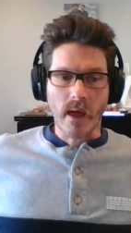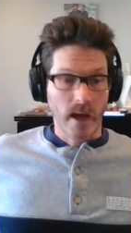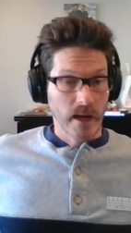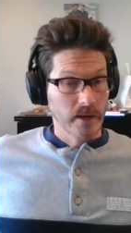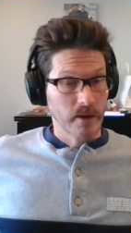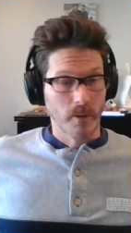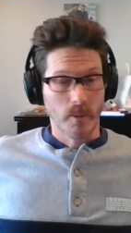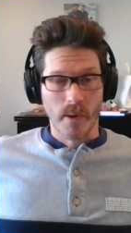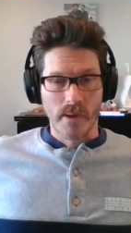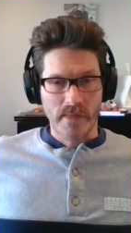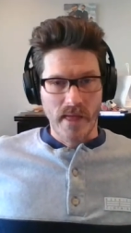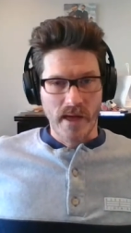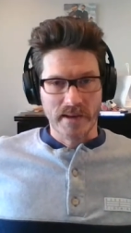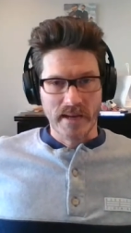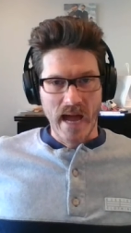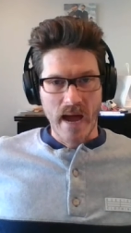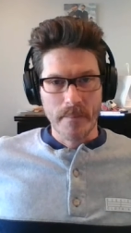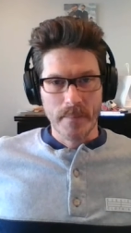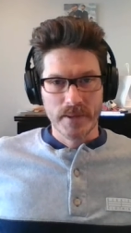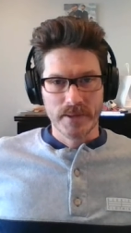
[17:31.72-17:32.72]
I don't want that
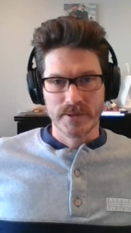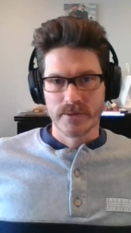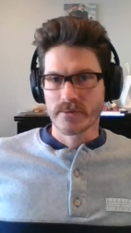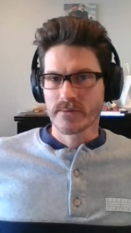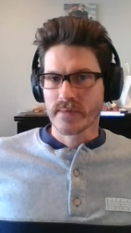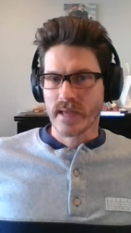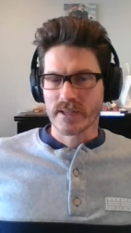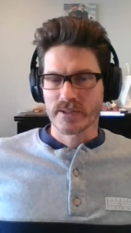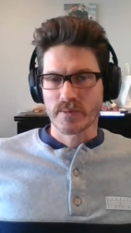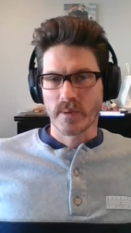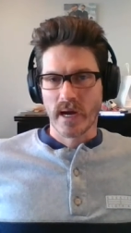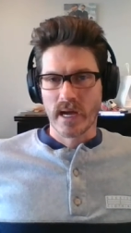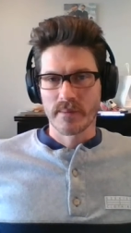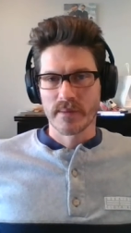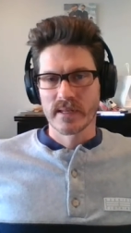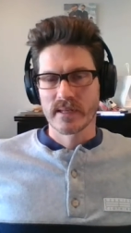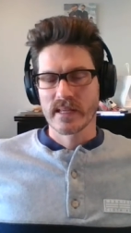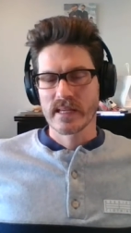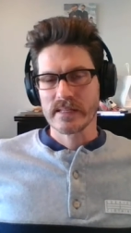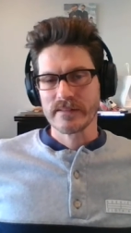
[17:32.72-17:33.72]
to happen to you. That's why
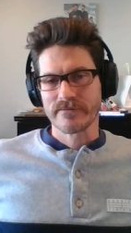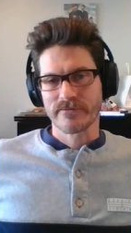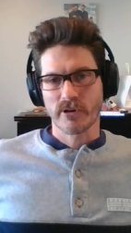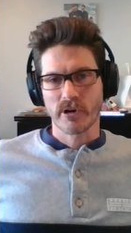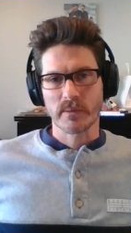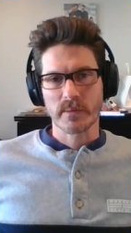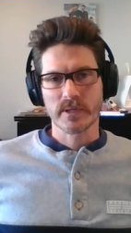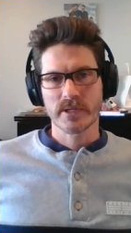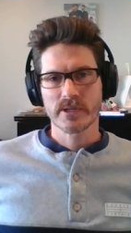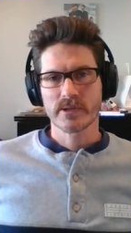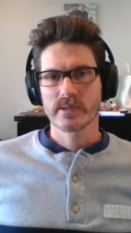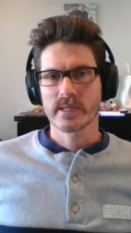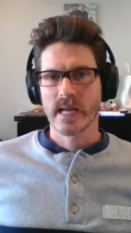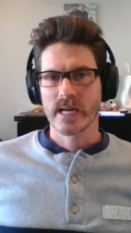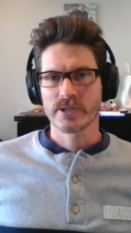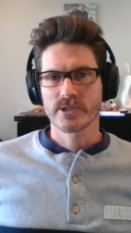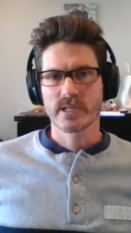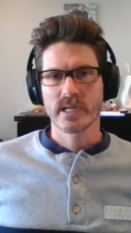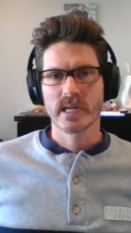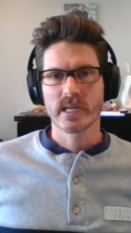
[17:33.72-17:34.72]
I'm informing you and
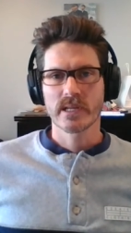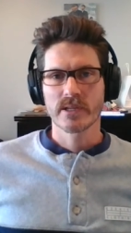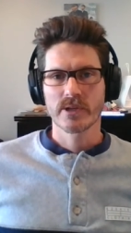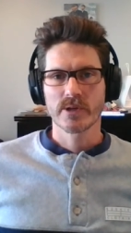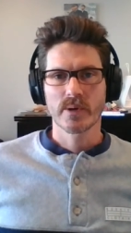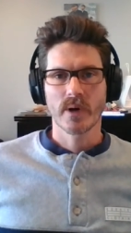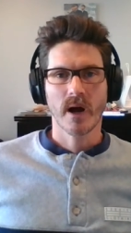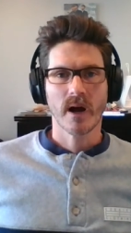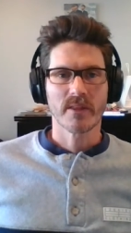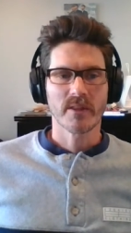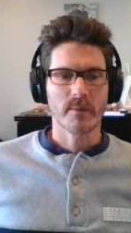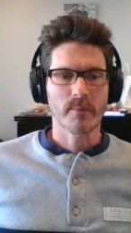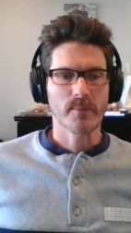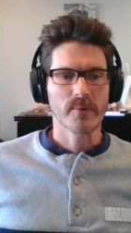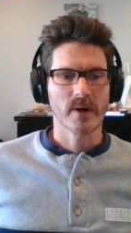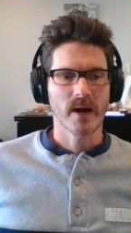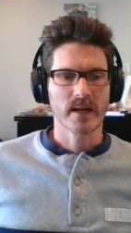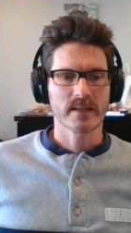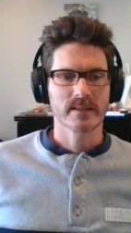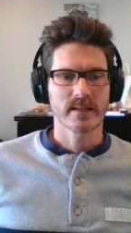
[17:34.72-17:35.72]
educating you on the
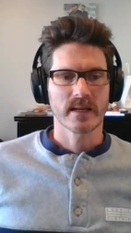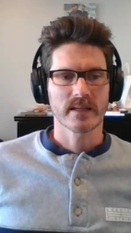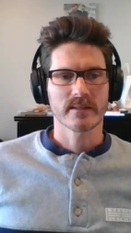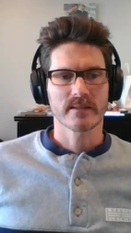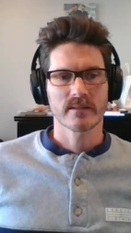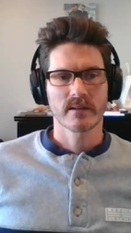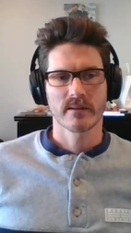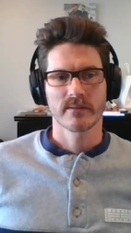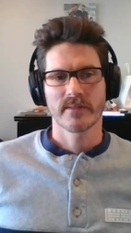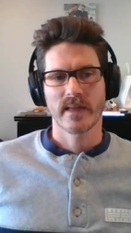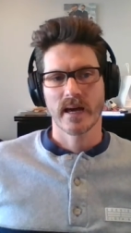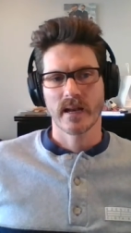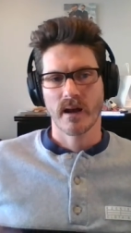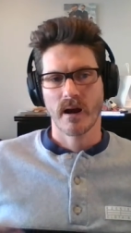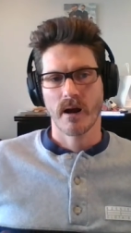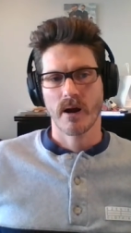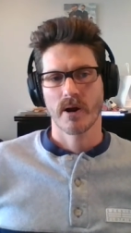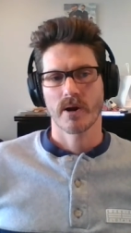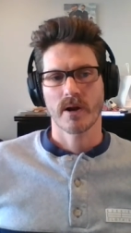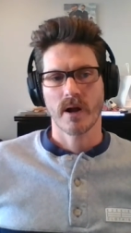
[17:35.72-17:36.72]
process of, that
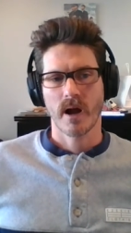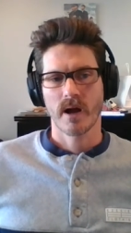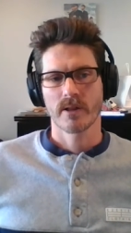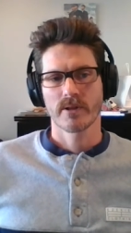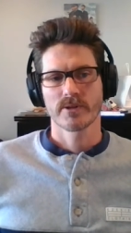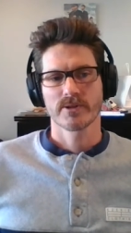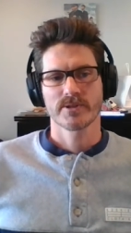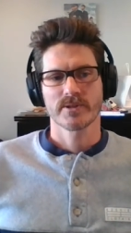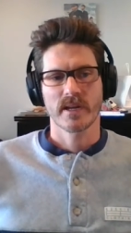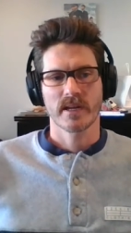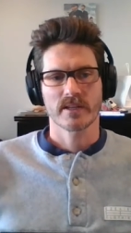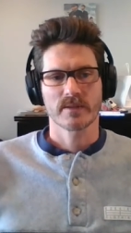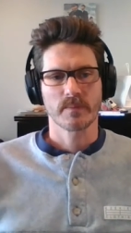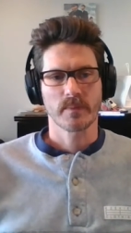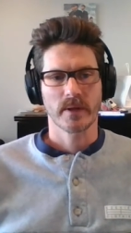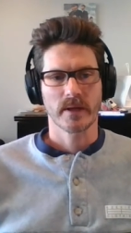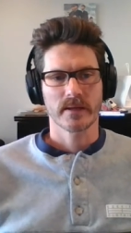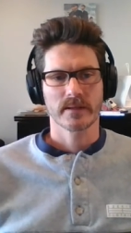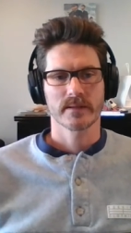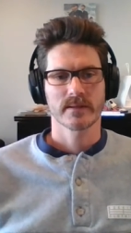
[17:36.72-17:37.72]
our college takes
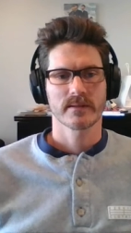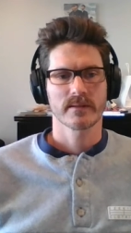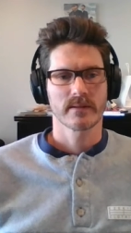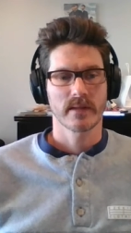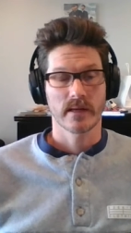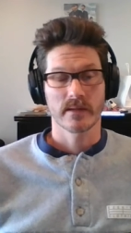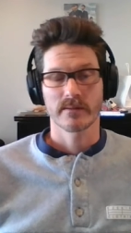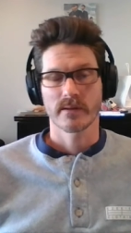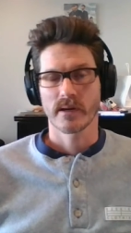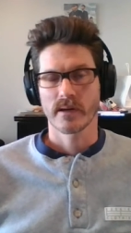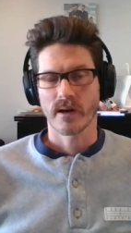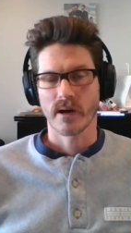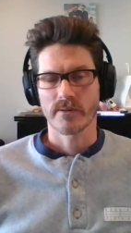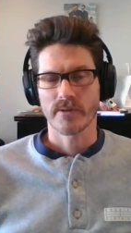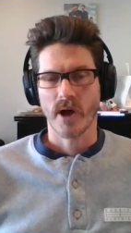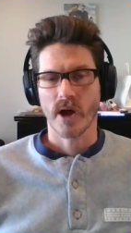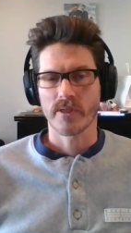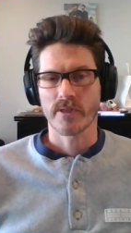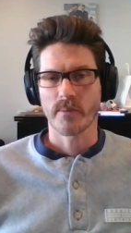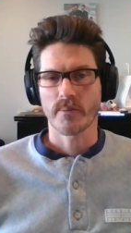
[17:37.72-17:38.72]
place, that the,
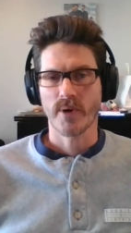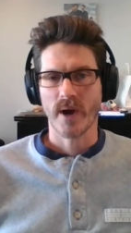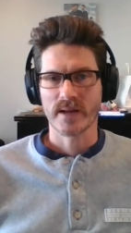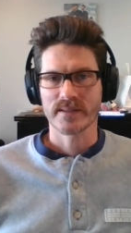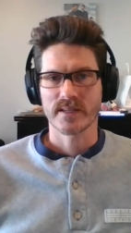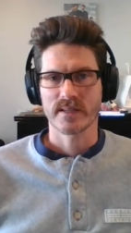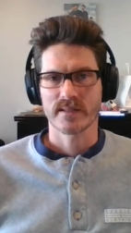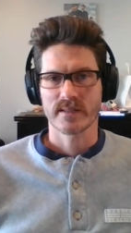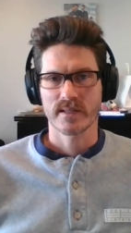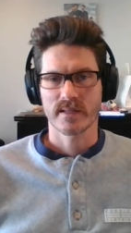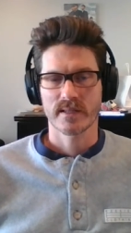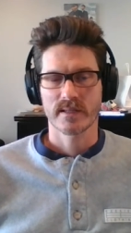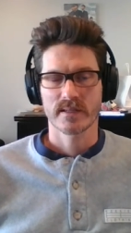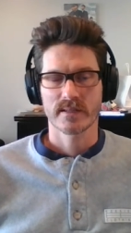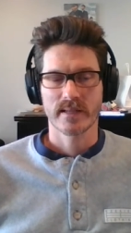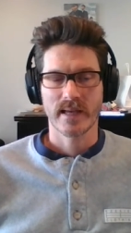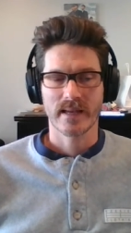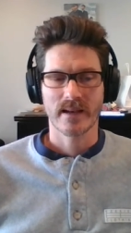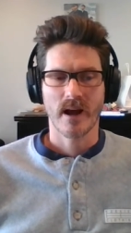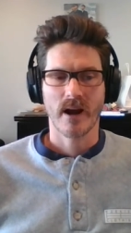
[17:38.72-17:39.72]
the, the
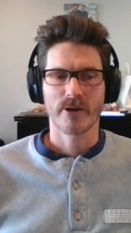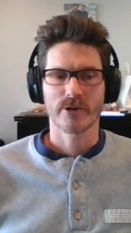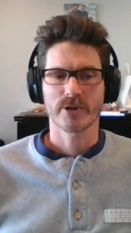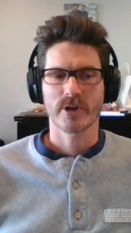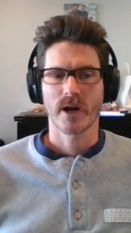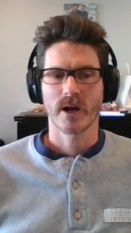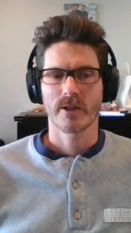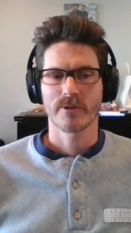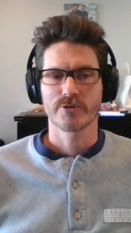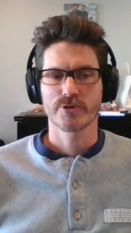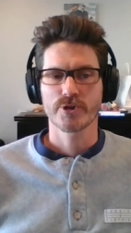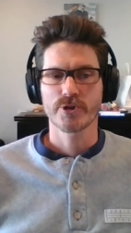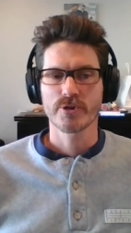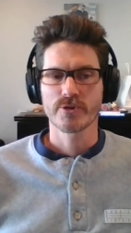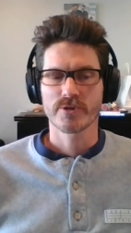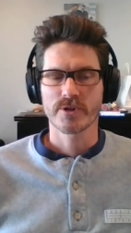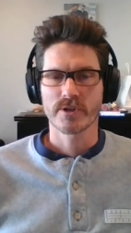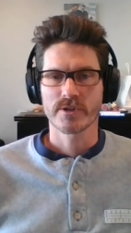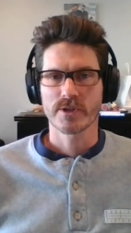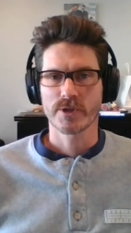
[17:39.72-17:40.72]
processes that our college
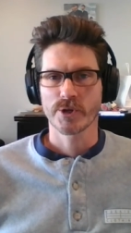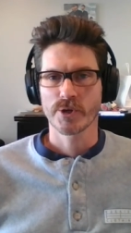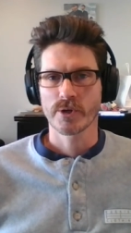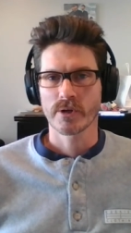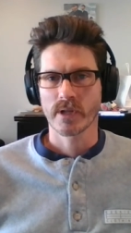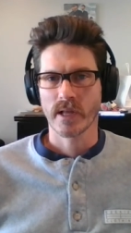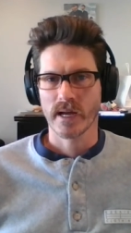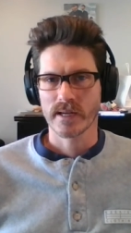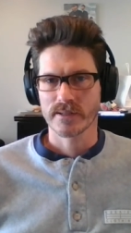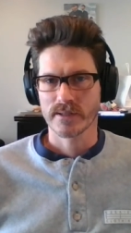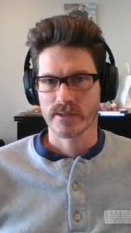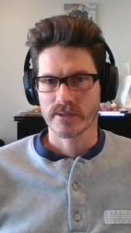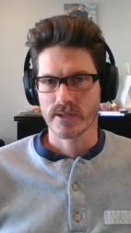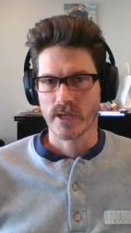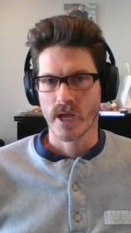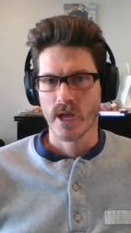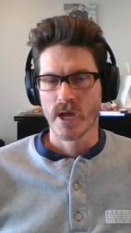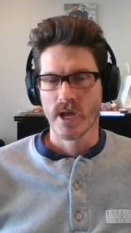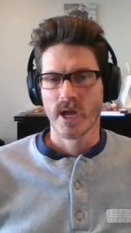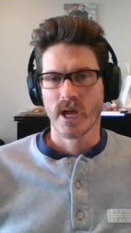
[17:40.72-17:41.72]
uses and
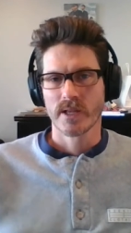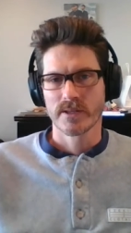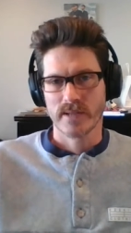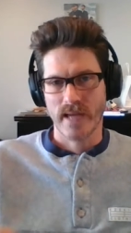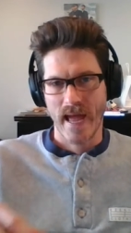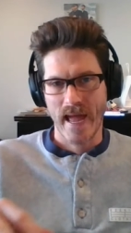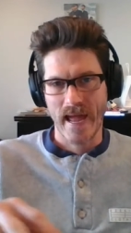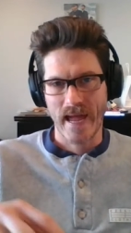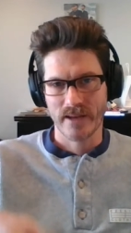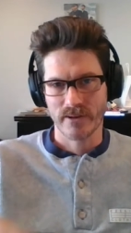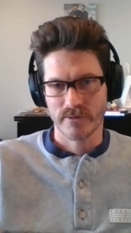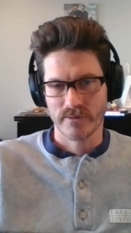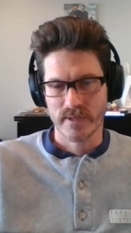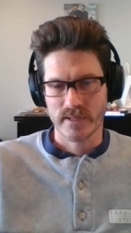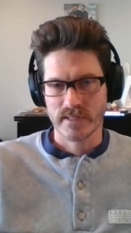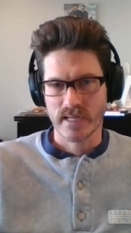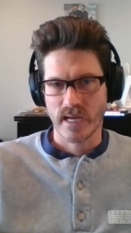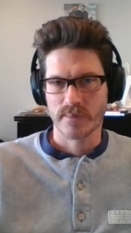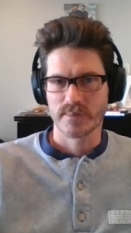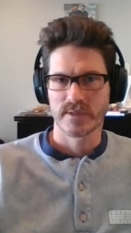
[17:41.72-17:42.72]
utilizes to handle
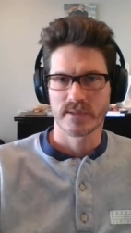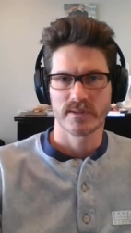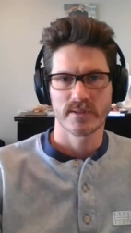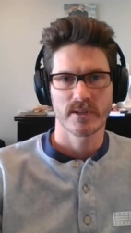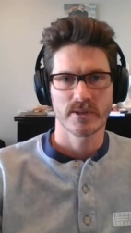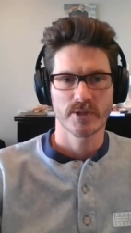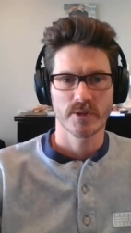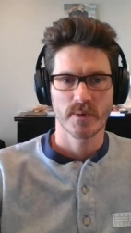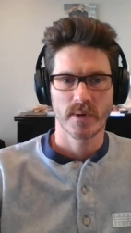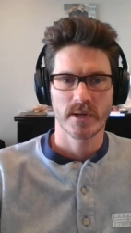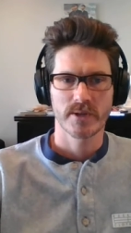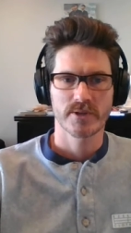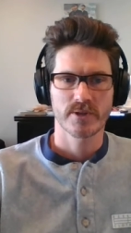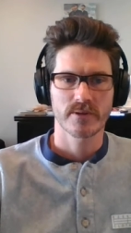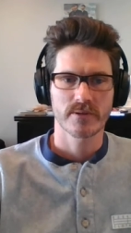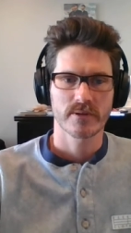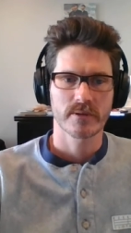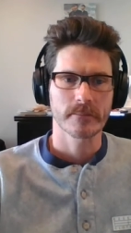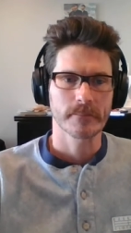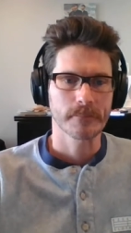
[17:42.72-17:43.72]
these types of
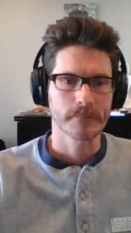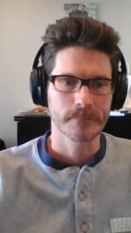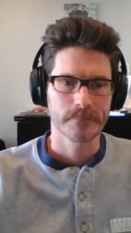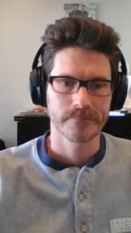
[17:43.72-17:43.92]
situations.